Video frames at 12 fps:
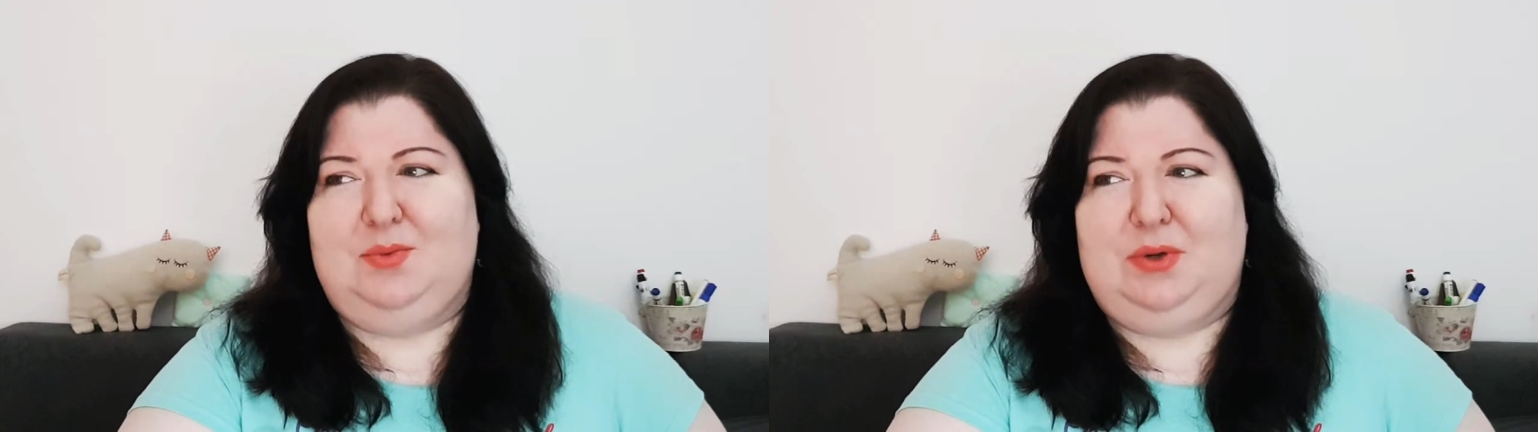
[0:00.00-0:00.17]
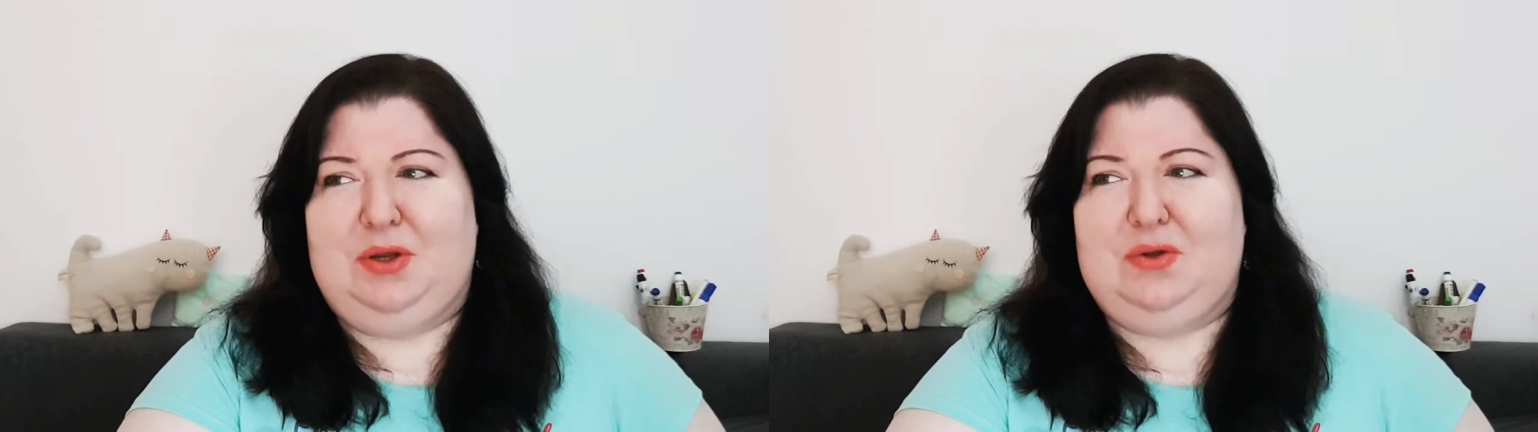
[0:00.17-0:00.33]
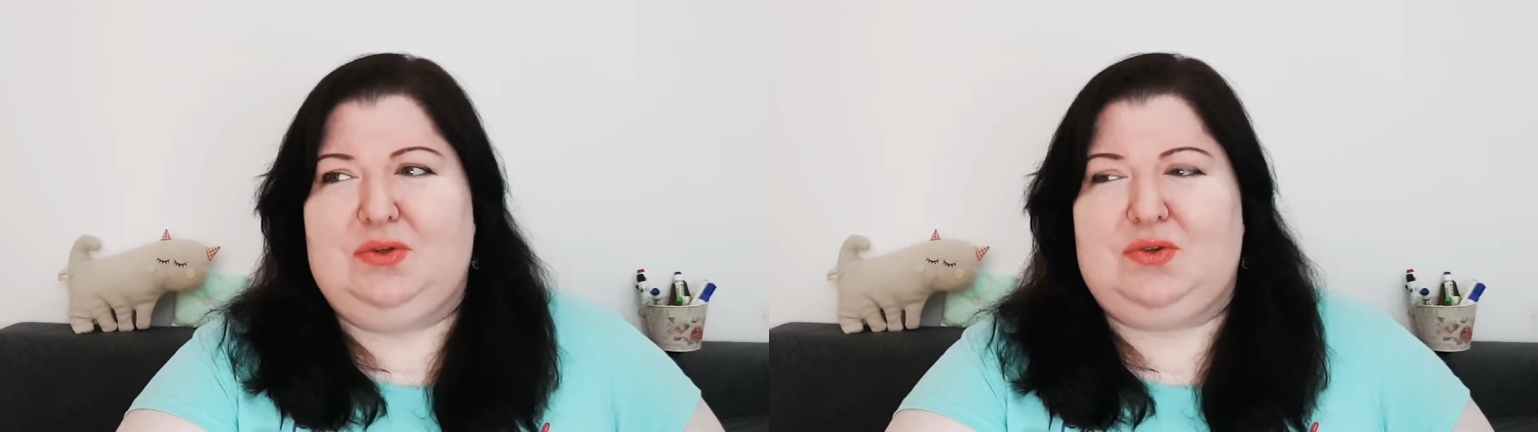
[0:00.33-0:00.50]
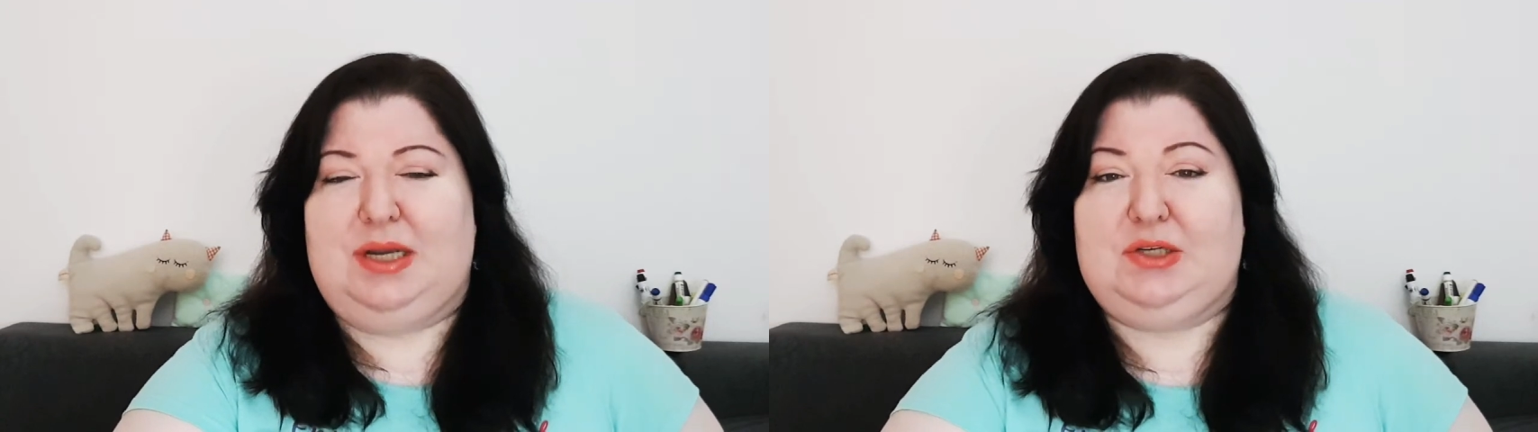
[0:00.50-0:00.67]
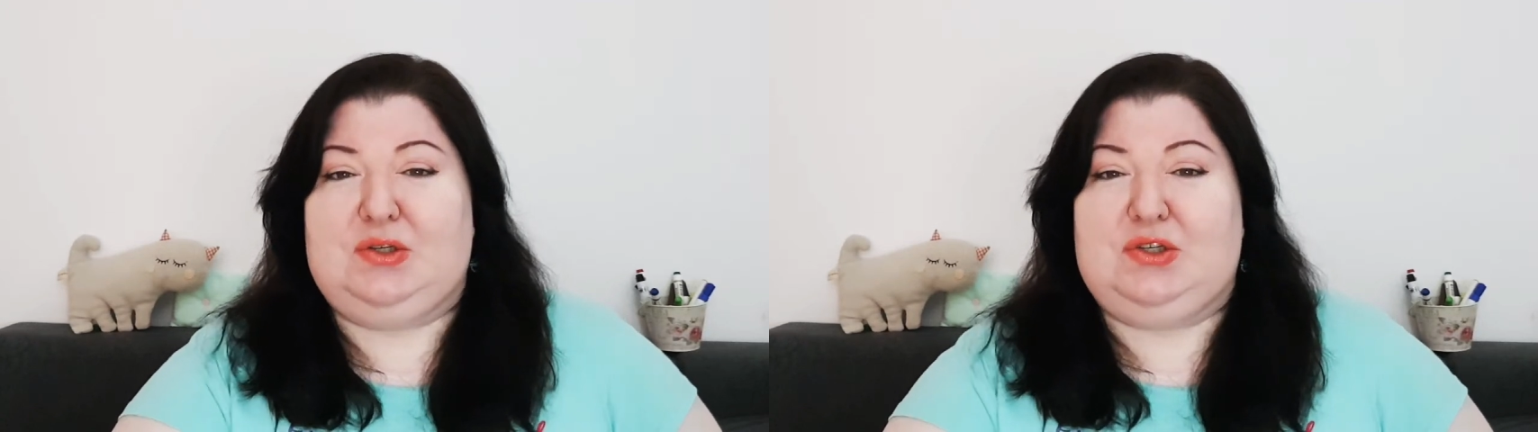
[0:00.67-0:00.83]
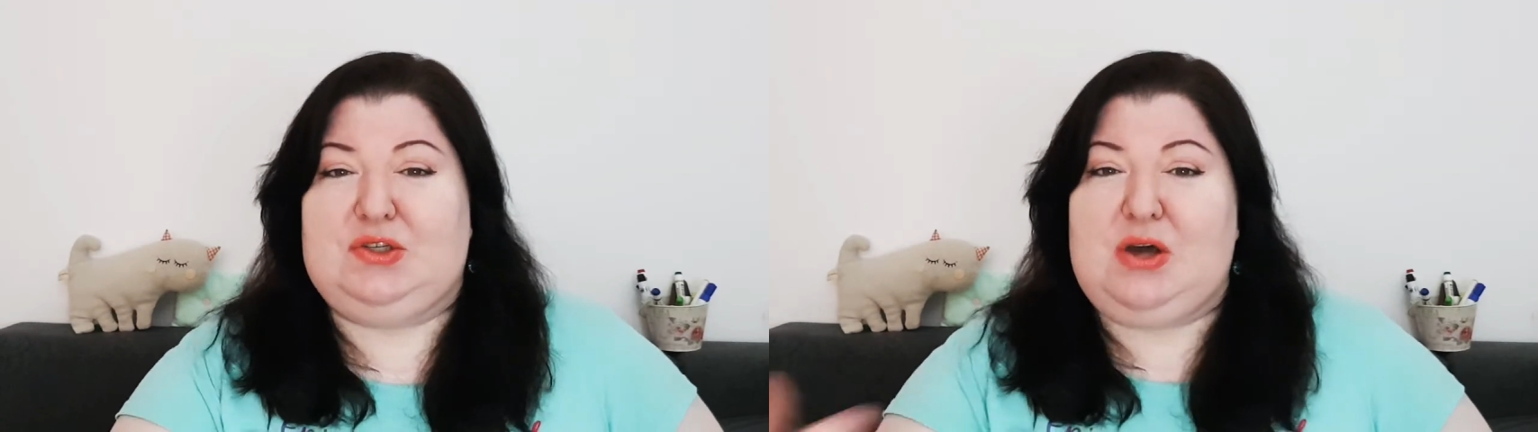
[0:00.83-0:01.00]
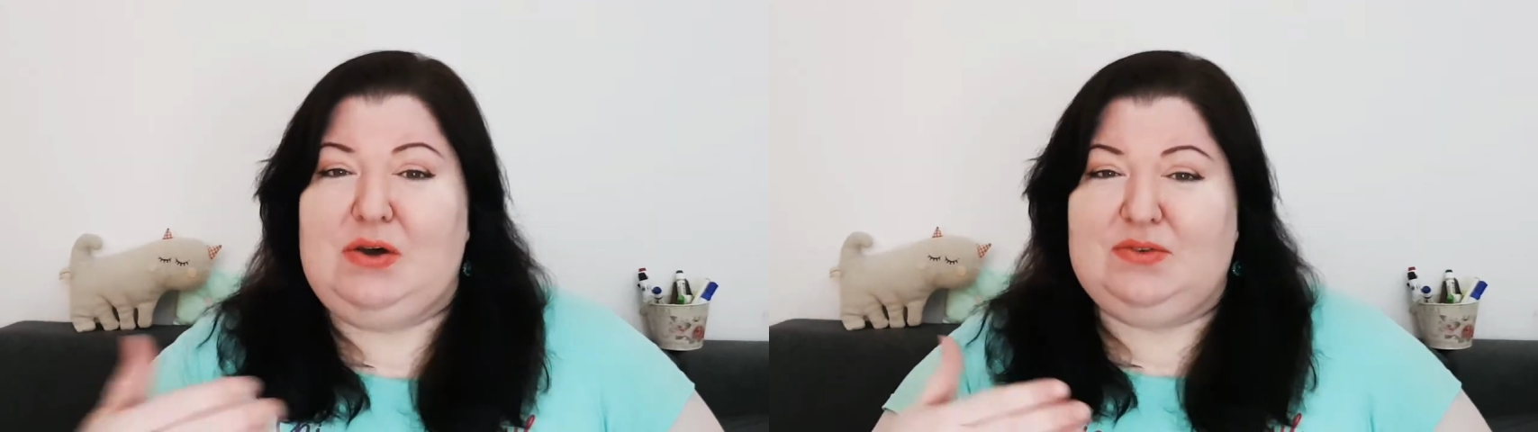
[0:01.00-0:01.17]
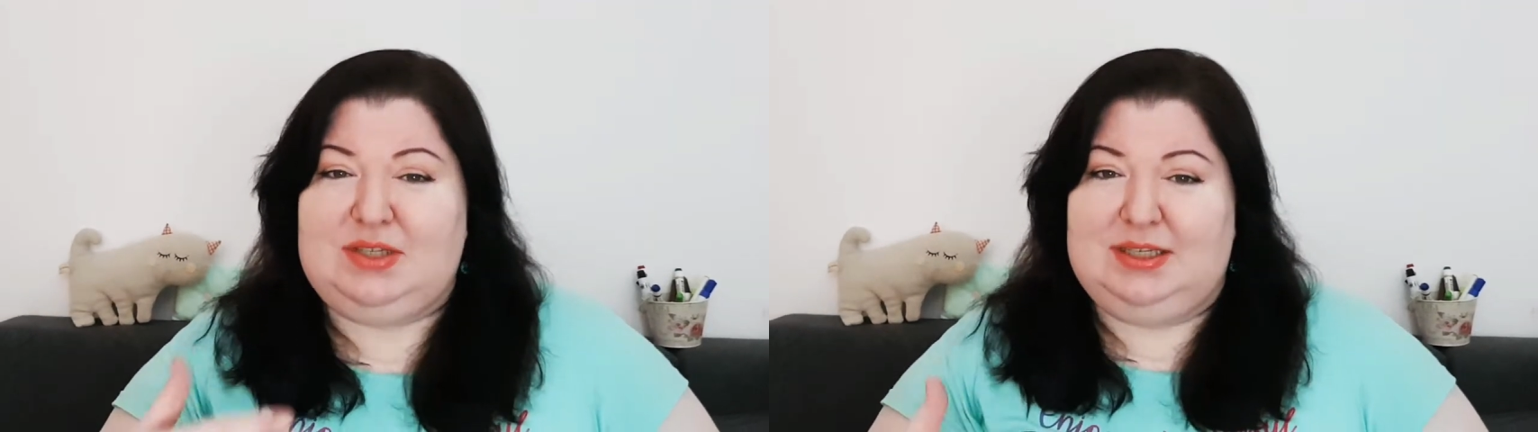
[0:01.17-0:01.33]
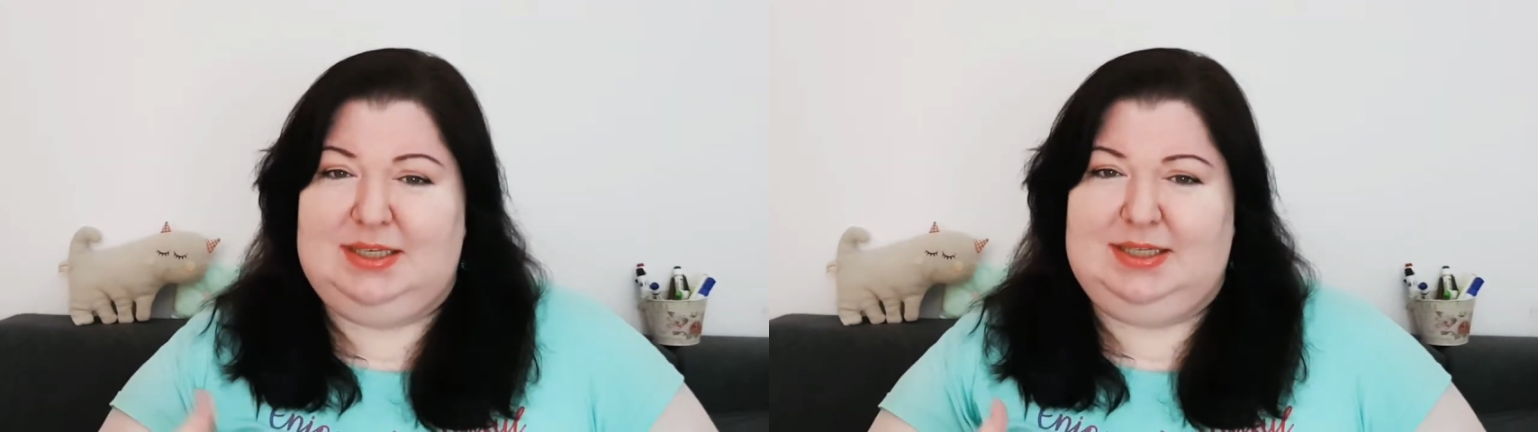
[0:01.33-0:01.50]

we all try to soften the